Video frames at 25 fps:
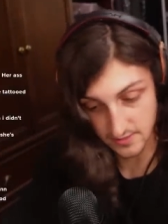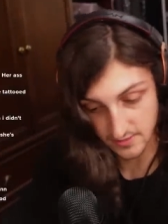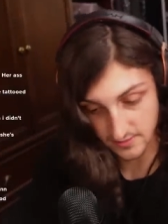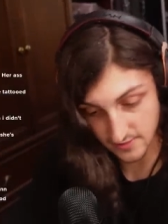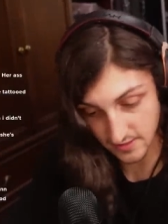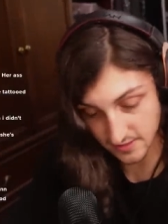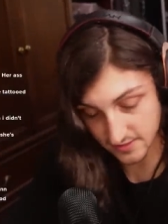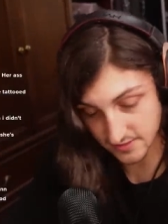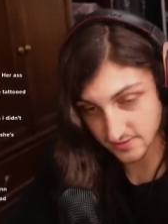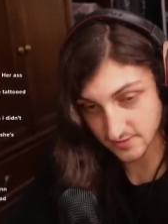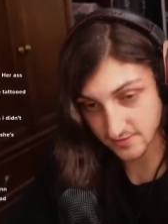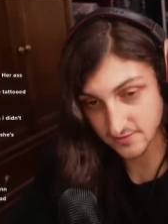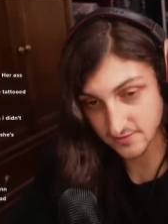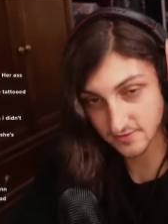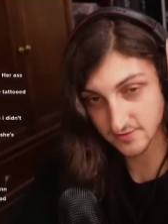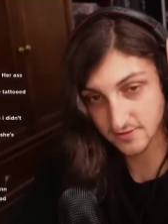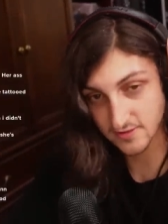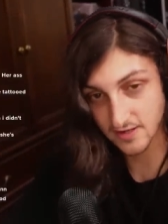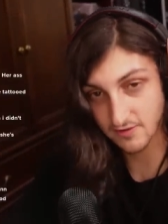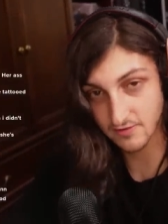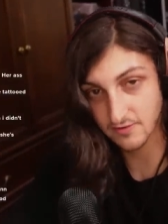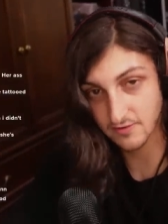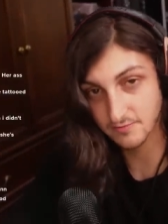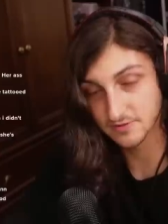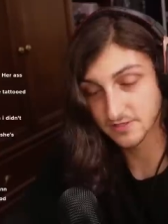that's you
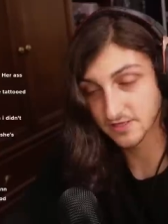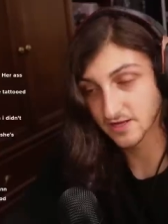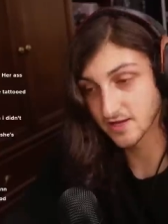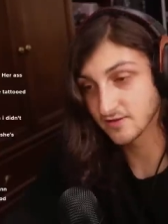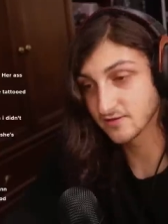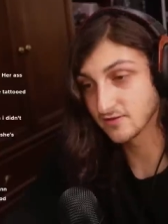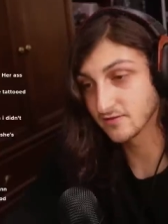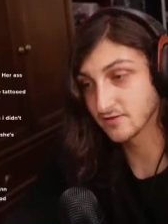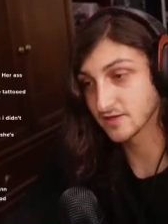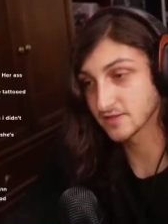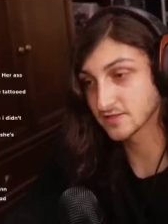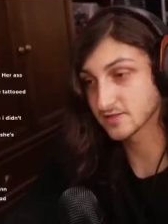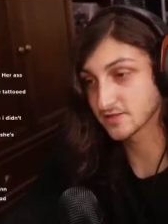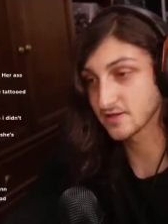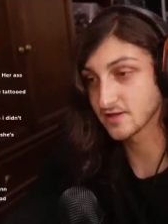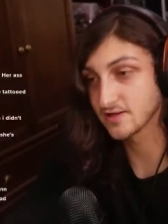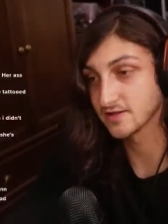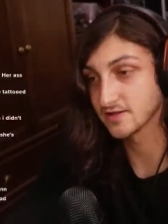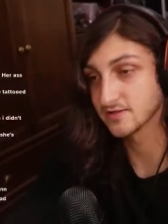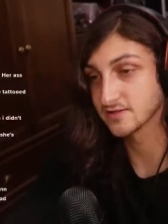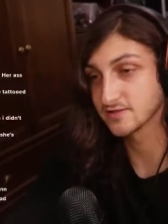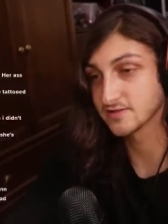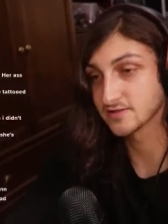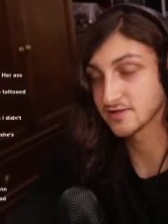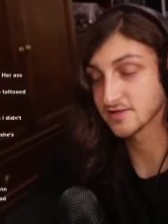get what I'm saying though? That's
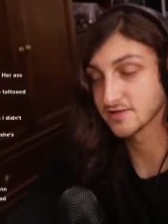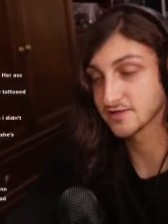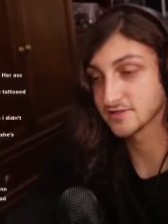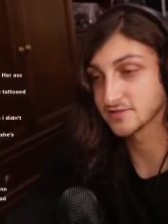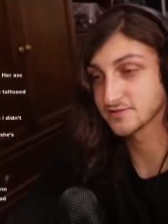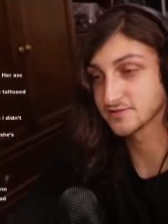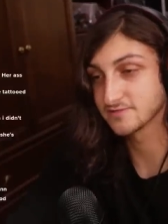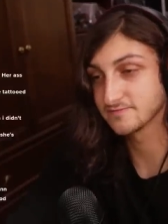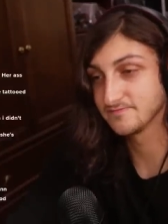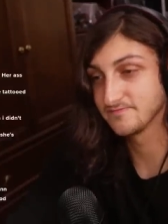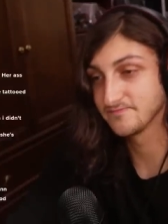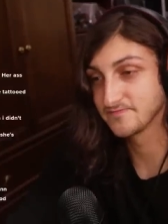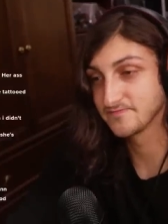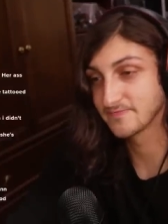like such